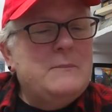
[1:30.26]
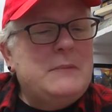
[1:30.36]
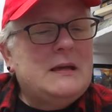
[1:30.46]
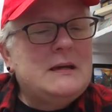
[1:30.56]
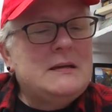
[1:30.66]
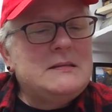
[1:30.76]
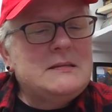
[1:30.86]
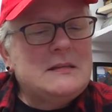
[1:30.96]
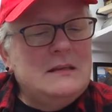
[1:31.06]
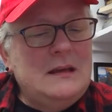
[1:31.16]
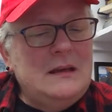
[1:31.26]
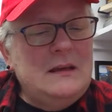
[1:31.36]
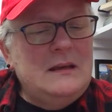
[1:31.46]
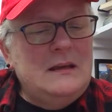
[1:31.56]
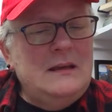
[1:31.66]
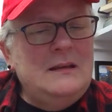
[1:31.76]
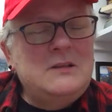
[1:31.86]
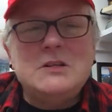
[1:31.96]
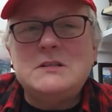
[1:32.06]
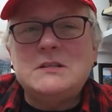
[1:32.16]
because
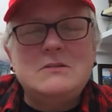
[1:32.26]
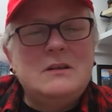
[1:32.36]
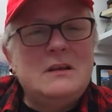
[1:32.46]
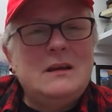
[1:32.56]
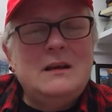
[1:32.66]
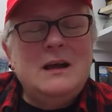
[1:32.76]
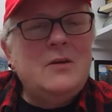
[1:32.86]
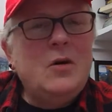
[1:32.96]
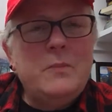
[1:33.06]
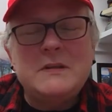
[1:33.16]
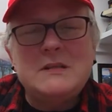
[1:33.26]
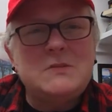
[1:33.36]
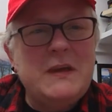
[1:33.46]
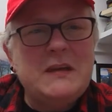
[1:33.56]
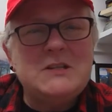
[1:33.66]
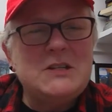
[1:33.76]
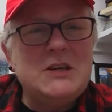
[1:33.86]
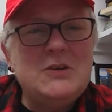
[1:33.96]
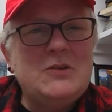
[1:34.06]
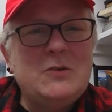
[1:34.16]
it just I hope it speaks
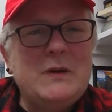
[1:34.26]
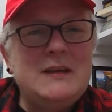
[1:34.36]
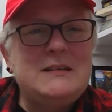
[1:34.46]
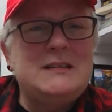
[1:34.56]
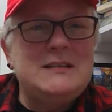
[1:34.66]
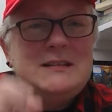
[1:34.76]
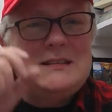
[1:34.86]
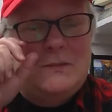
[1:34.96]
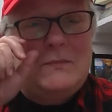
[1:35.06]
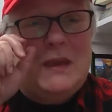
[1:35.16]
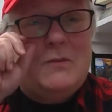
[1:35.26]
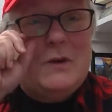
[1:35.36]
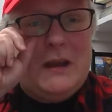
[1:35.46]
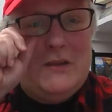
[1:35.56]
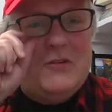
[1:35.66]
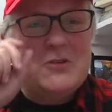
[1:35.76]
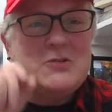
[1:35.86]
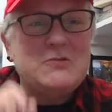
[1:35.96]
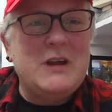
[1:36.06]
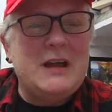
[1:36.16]
to you the way it did to me when I
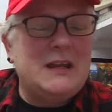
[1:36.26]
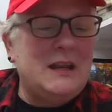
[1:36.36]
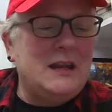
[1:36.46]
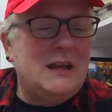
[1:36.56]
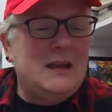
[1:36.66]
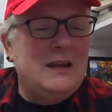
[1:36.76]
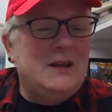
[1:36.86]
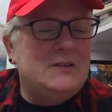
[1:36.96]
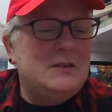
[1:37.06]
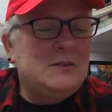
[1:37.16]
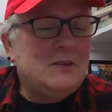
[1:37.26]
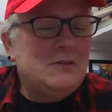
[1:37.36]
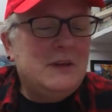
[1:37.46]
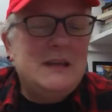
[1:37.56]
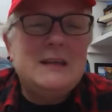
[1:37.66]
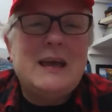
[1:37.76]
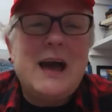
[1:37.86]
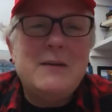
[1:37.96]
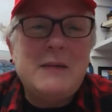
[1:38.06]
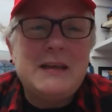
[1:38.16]
first read it. So I'm going to read and
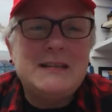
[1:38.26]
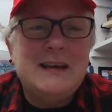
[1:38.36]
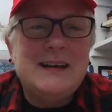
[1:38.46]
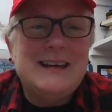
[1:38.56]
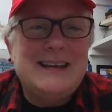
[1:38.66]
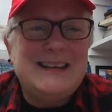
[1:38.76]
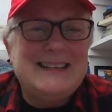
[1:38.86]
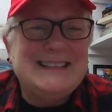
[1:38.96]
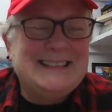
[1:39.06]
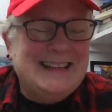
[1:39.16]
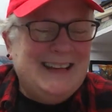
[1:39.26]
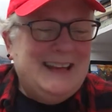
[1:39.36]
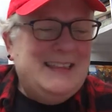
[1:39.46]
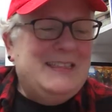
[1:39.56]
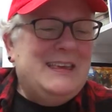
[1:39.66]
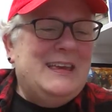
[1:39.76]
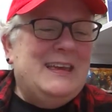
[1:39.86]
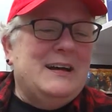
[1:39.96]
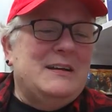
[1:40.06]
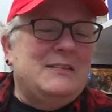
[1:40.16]
comment on it.
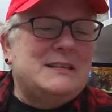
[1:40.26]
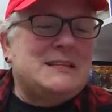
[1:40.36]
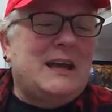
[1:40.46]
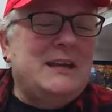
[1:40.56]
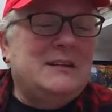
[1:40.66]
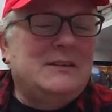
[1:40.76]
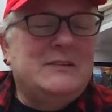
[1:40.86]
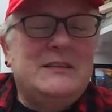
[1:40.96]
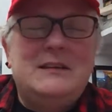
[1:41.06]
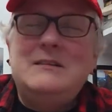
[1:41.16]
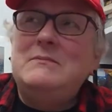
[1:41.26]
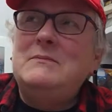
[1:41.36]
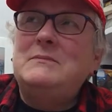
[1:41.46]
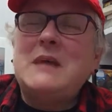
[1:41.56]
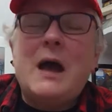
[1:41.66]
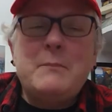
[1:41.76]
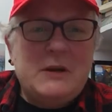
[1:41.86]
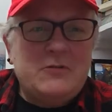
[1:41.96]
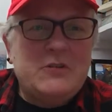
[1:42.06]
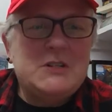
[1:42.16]
The, uh, the title, the
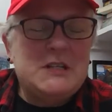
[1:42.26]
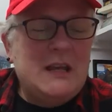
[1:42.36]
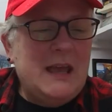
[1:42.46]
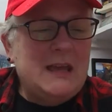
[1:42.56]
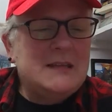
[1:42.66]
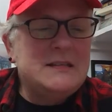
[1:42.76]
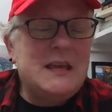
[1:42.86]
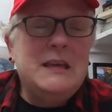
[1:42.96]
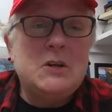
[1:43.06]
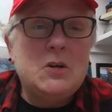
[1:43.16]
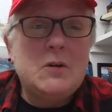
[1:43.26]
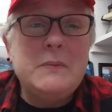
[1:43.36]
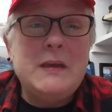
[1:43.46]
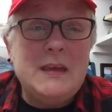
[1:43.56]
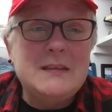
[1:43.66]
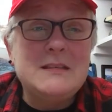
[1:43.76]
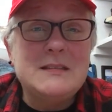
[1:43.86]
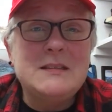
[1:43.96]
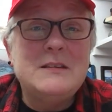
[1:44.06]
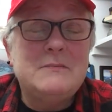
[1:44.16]
topic for today is Inner
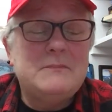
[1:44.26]
Peace.